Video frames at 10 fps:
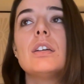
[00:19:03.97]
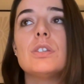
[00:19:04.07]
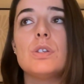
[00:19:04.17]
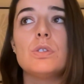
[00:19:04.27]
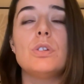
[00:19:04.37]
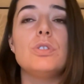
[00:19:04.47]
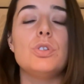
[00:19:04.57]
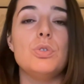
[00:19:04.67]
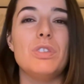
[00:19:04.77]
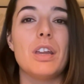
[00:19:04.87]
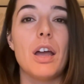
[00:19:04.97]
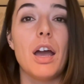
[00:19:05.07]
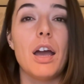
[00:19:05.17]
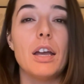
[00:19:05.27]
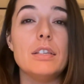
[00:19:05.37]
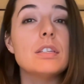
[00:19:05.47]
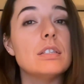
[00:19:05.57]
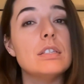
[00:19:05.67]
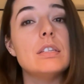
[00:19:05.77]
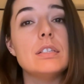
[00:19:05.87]
Those are two that I
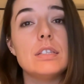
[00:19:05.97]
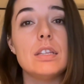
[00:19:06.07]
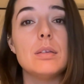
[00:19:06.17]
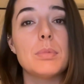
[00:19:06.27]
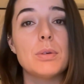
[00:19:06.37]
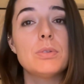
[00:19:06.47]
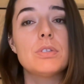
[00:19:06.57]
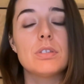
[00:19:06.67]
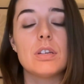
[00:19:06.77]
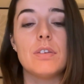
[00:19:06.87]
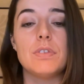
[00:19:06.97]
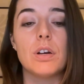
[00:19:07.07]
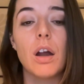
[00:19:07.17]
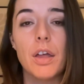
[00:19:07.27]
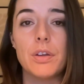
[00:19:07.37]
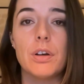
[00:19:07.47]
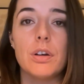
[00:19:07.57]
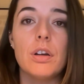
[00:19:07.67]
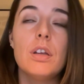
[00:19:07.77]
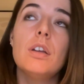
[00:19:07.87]
tend to see the most. If there are
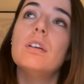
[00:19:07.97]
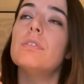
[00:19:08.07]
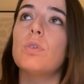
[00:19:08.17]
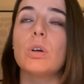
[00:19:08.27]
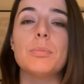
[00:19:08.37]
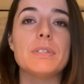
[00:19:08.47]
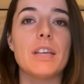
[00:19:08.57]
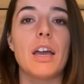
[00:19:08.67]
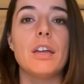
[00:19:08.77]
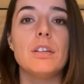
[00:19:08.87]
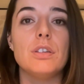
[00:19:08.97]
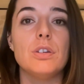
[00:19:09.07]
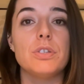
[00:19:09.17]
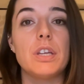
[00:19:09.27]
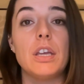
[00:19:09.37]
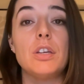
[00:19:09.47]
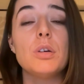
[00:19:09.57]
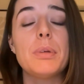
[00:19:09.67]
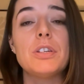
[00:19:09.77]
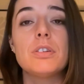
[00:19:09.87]
other forms that you're seeing in your
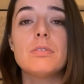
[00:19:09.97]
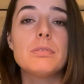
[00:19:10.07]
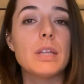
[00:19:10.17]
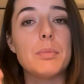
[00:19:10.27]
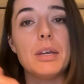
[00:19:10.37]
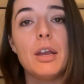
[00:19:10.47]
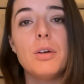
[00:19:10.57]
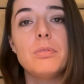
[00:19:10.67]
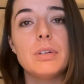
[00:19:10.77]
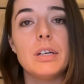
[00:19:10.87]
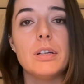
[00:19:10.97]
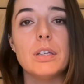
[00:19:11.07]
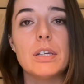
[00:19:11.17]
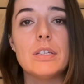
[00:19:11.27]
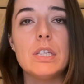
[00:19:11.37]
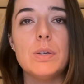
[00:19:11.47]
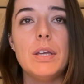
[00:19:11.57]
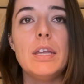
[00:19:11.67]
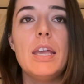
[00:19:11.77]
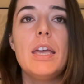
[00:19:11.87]
patients, let me know and I'll look into it.